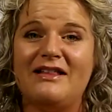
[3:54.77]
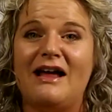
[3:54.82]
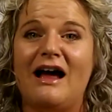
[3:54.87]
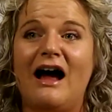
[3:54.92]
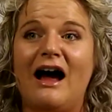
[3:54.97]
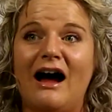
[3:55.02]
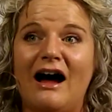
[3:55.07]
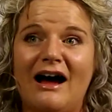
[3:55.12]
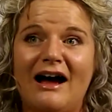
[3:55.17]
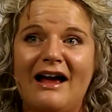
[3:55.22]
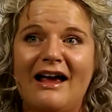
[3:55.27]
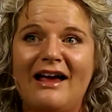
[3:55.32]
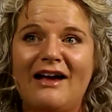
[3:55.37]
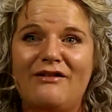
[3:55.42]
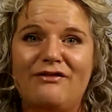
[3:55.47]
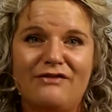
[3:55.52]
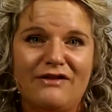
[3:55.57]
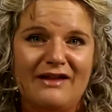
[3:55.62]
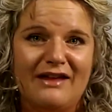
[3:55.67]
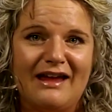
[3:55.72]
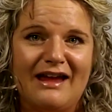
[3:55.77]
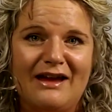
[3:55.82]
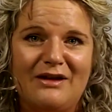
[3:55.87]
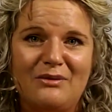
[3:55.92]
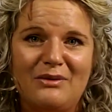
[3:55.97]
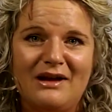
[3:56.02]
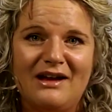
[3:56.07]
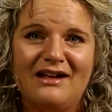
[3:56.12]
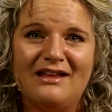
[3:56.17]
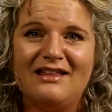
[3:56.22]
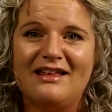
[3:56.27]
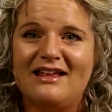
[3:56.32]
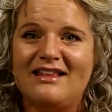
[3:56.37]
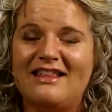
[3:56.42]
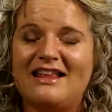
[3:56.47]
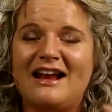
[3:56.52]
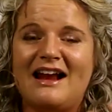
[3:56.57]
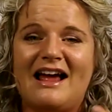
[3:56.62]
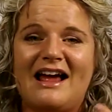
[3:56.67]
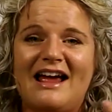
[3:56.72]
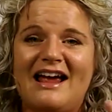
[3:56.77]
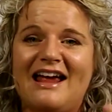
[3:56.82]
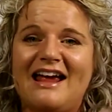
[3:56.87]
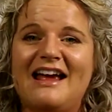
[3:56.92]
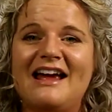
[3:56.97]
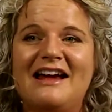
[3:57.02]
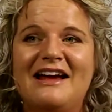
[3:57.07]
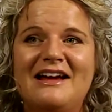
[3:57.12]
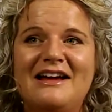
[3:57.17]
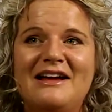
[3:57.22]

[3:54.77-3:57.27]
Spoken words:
that I affiliate with and that I